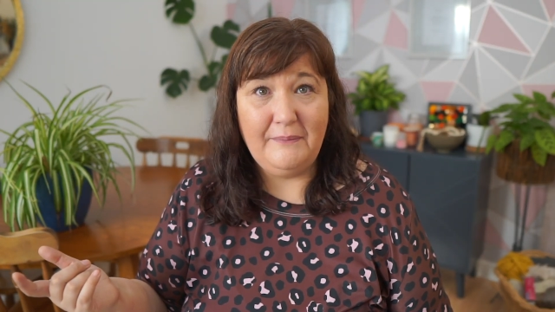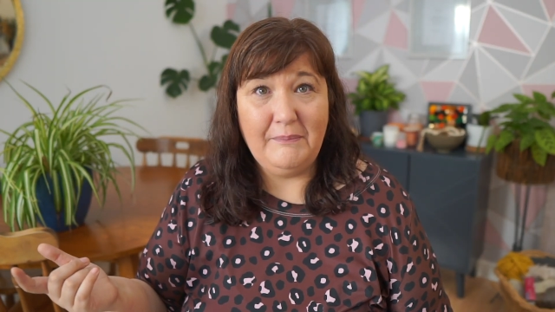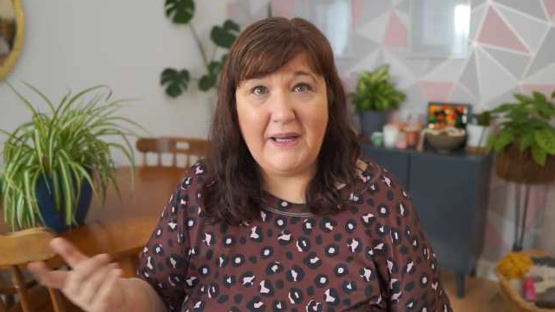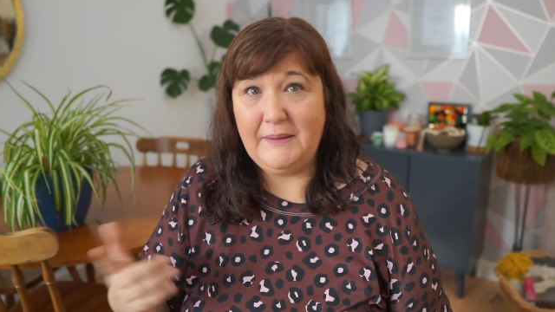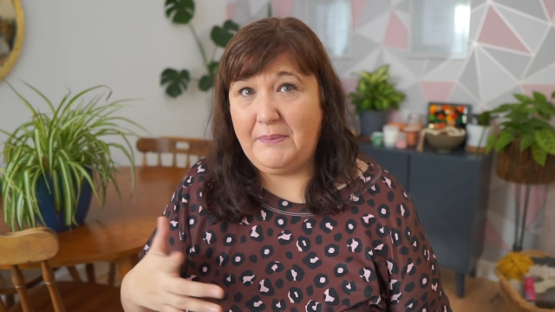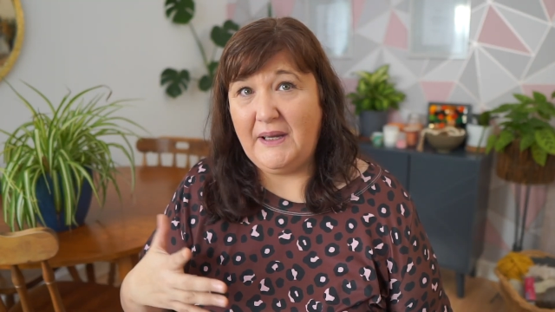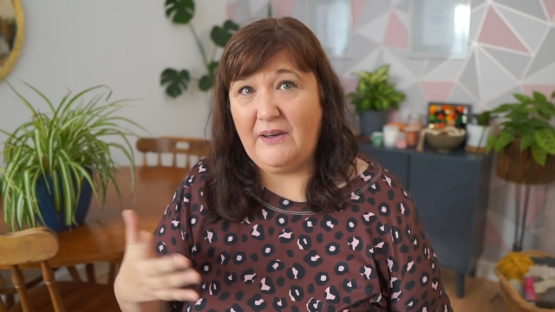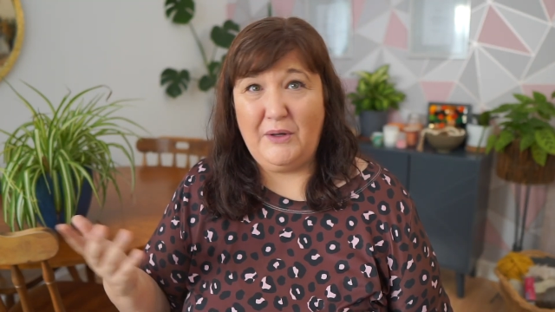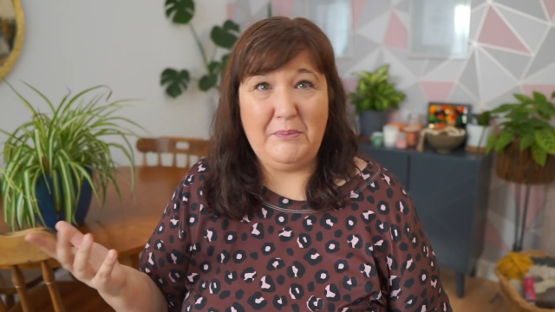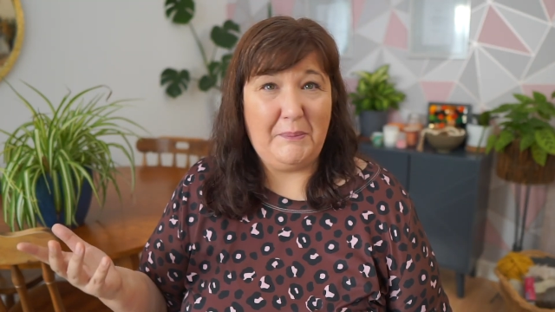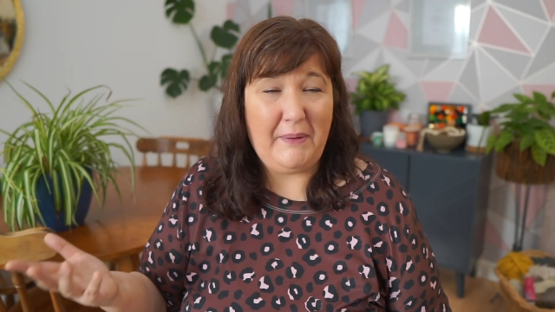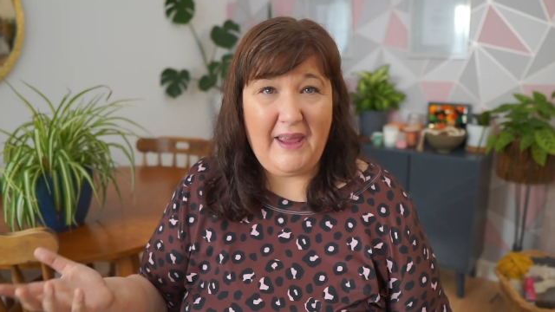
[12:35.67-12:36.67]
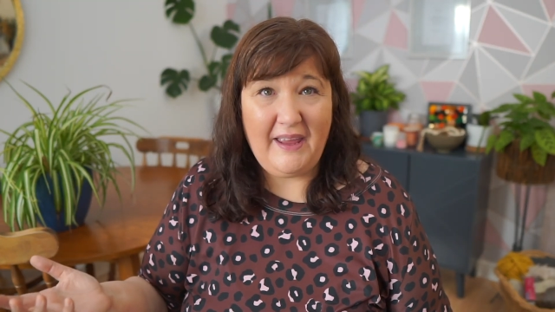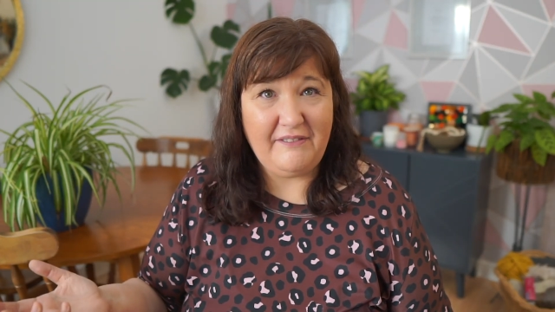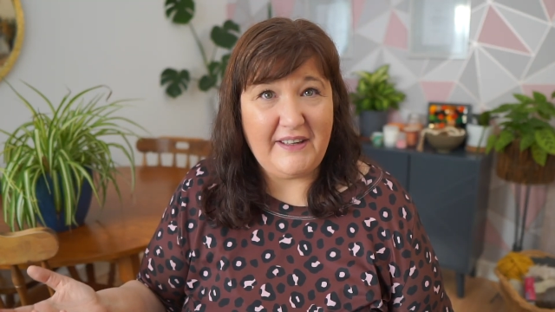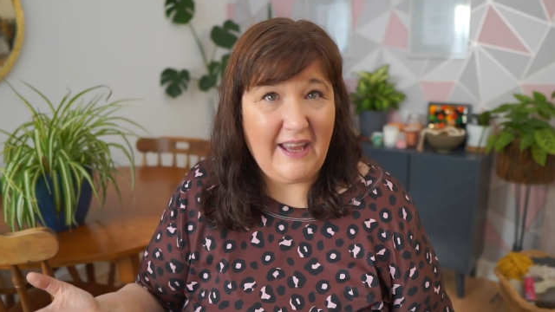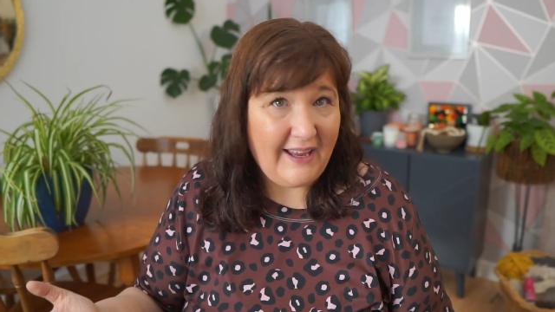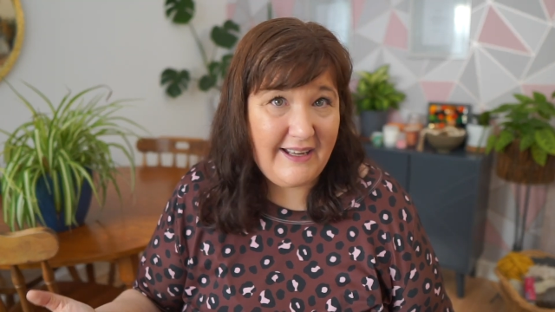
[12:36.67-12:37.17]
Maybe I'm a bit
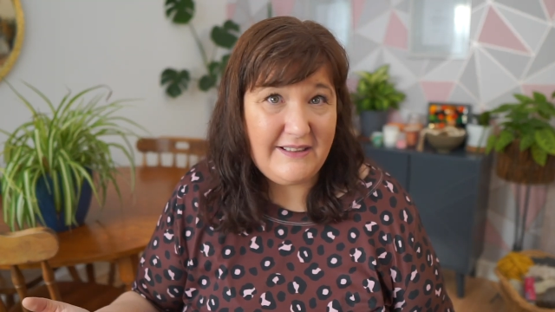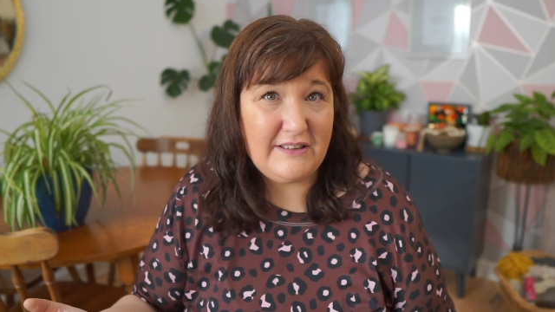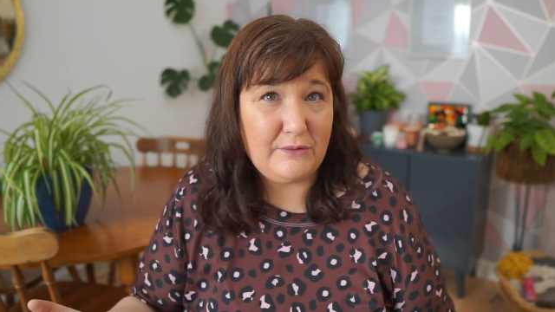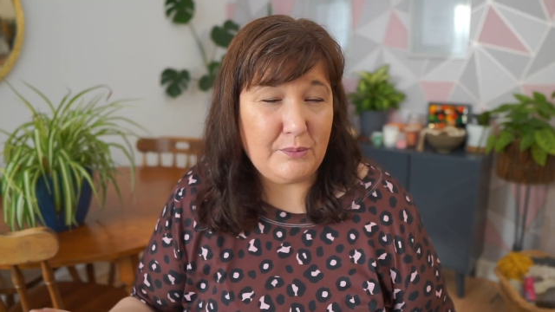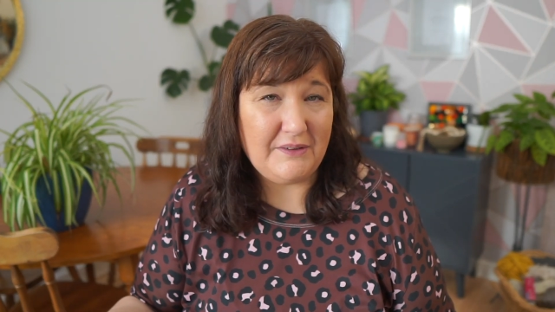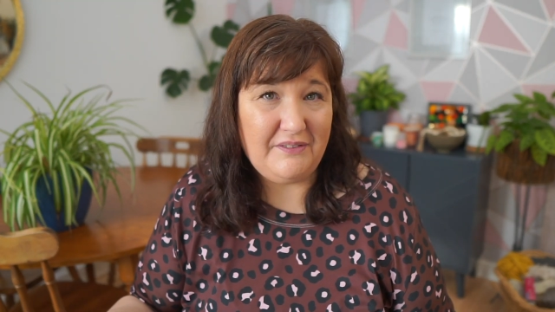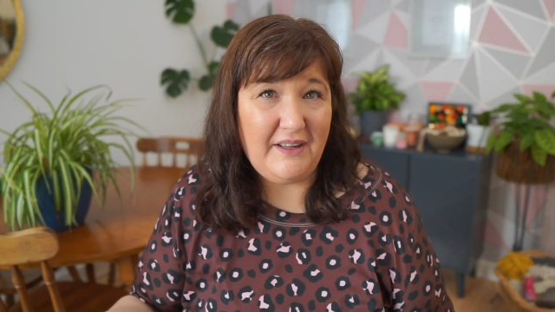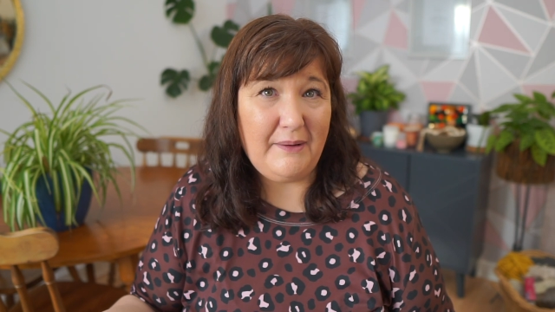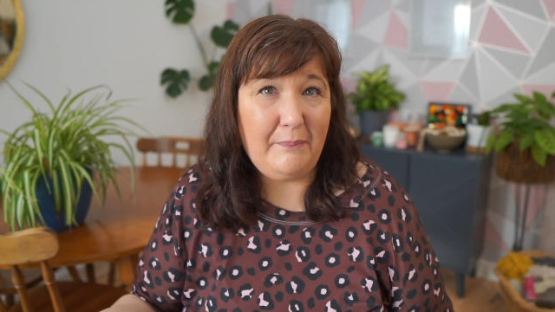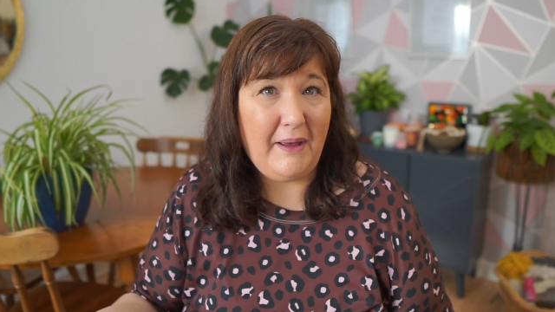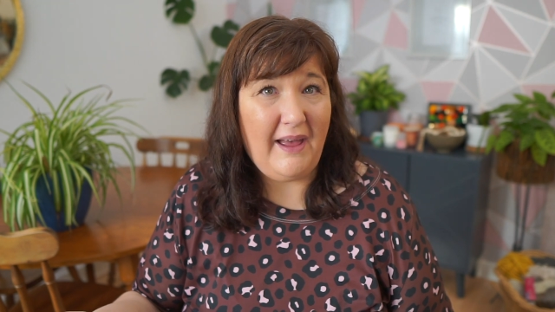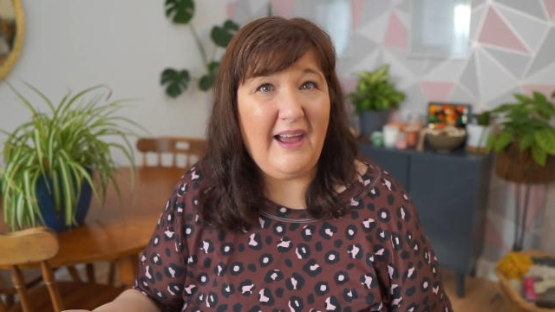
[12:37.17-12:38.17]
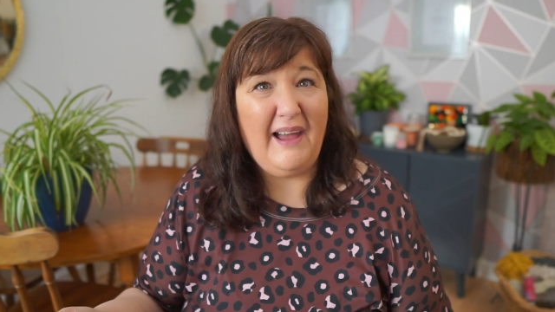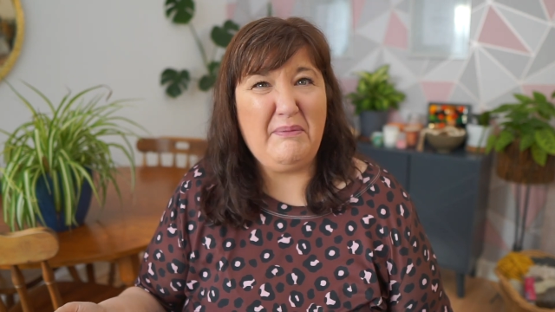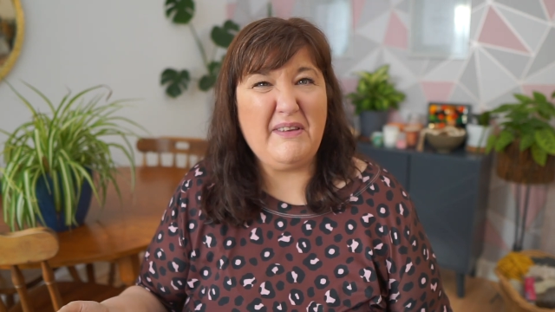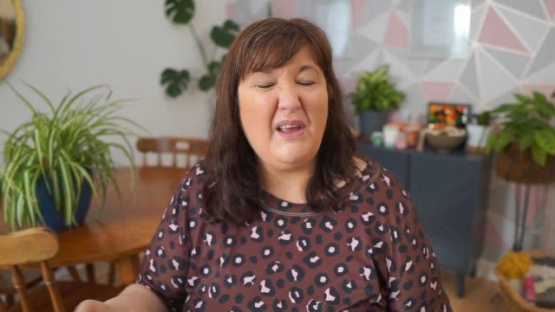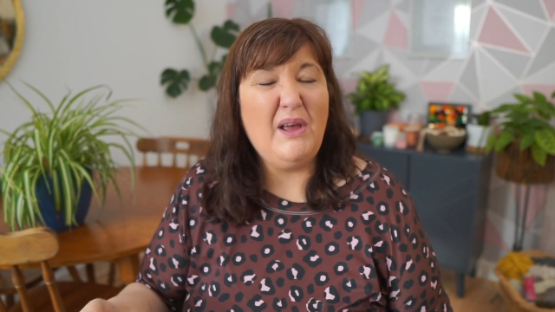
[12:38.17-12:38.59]
heavy-handed with it, perhaps.